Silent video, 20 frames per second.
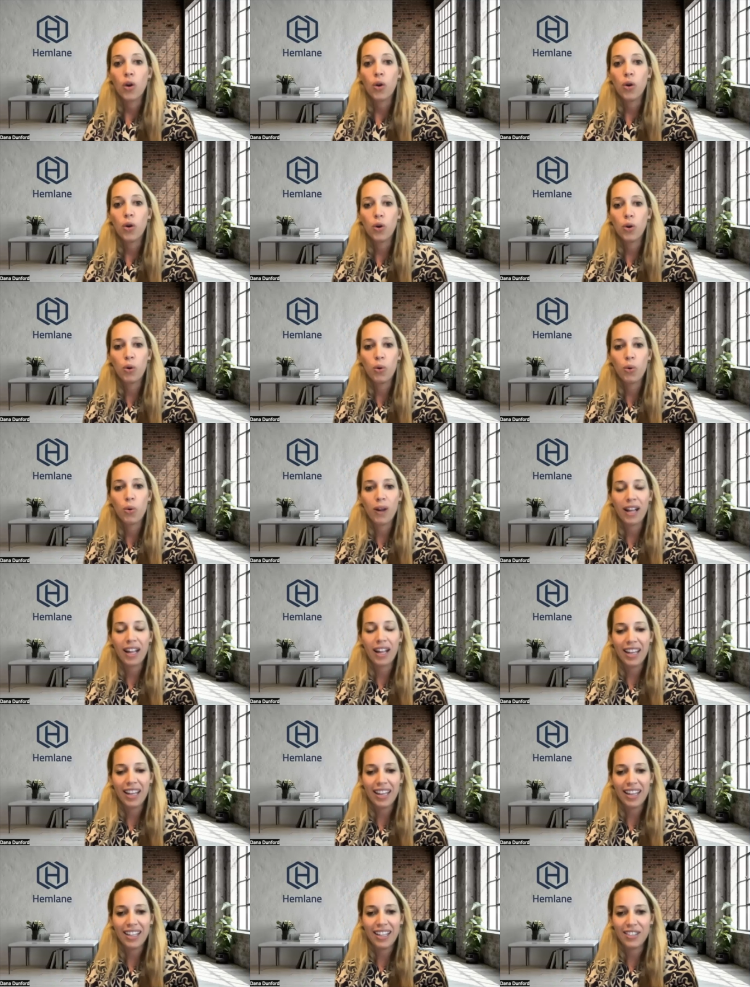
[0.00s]
who
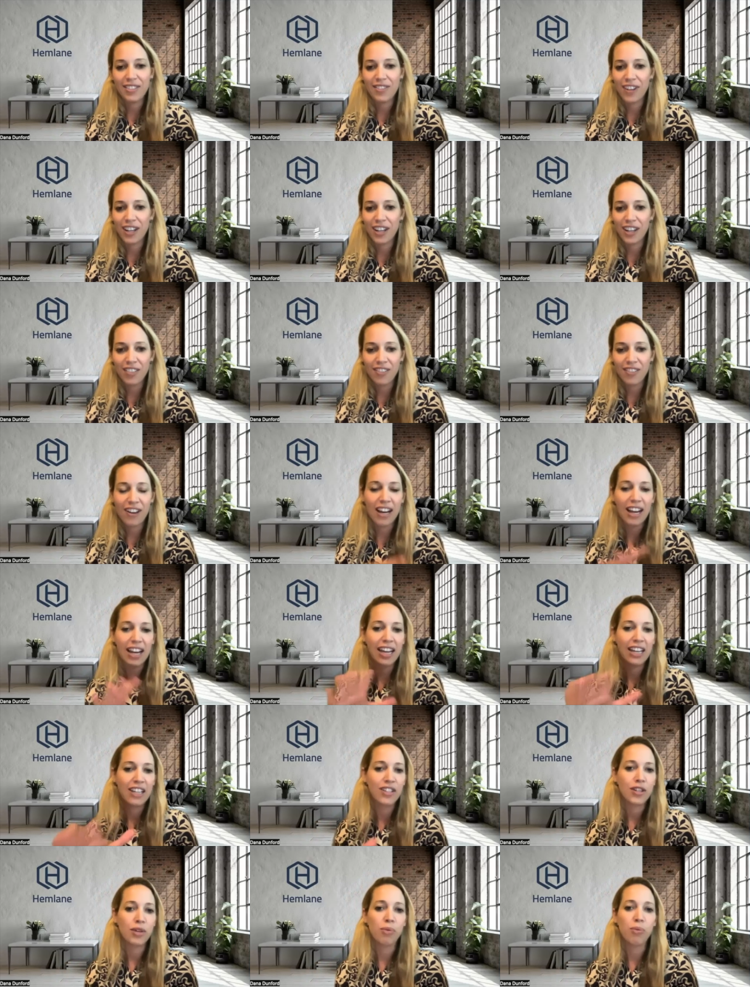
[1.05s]
is
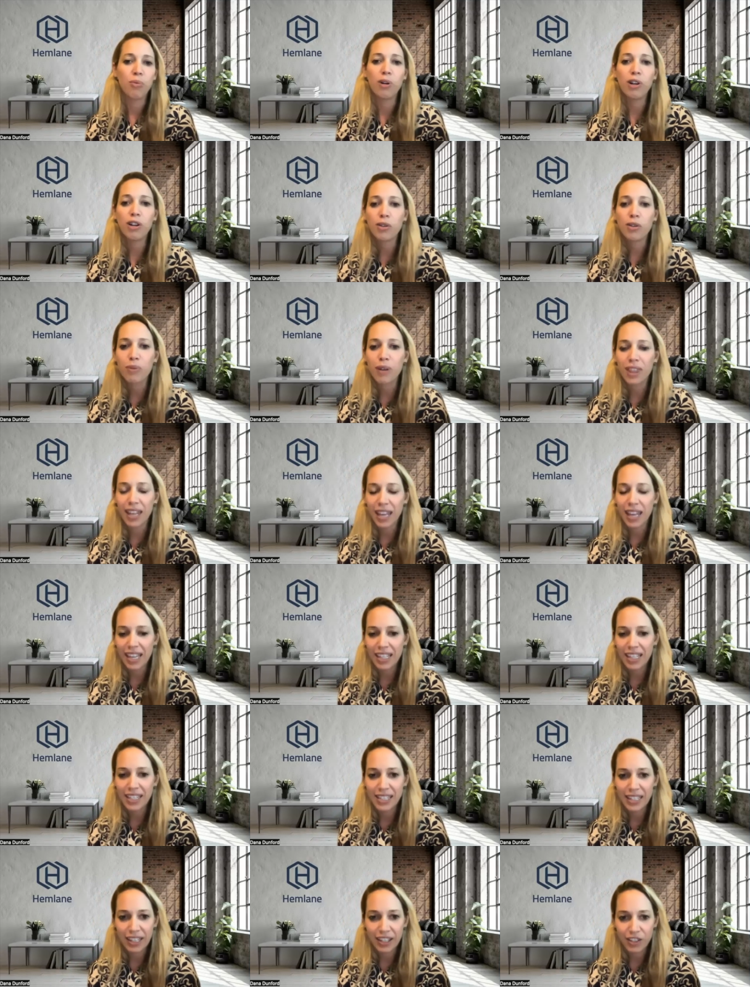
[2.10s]
verified to work with the
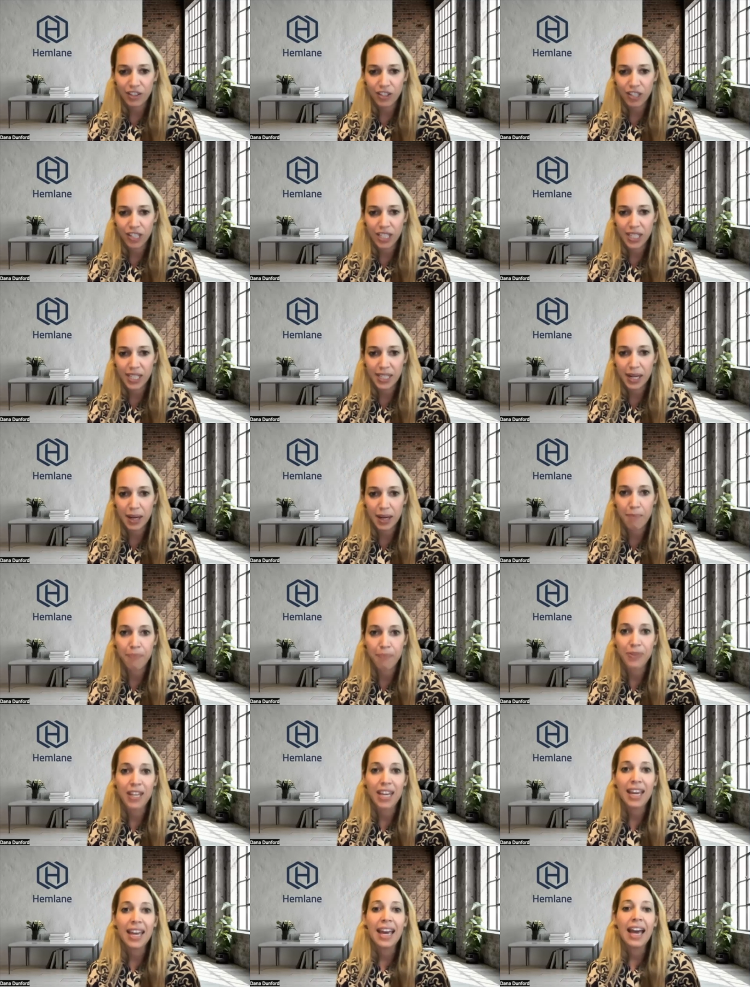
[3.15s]
ACH
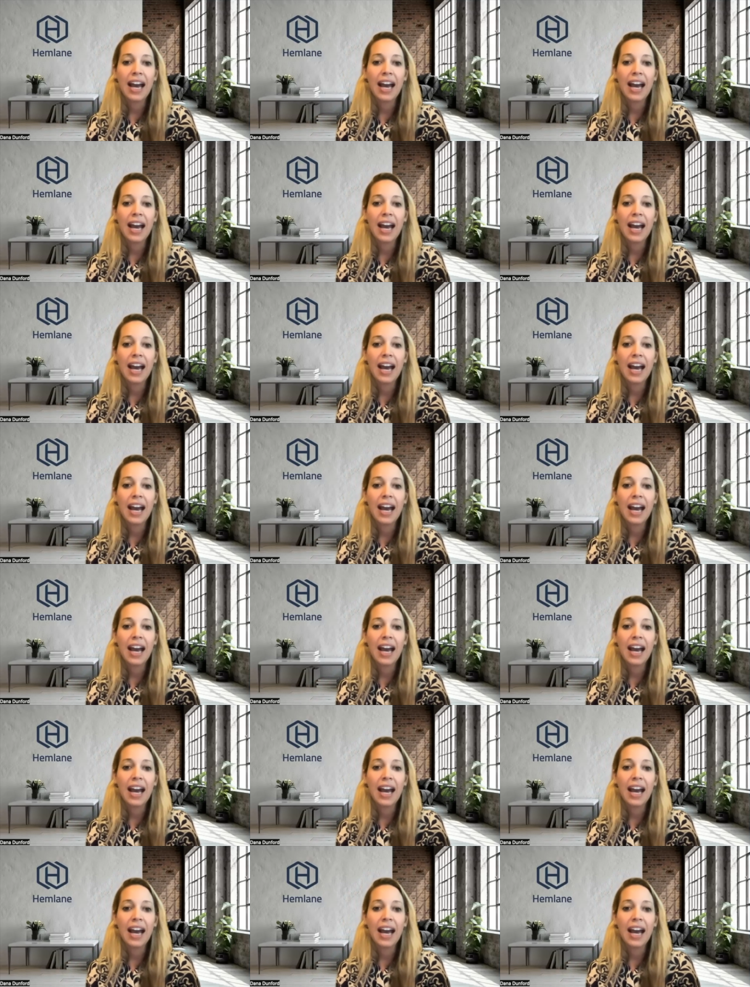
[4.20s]
system.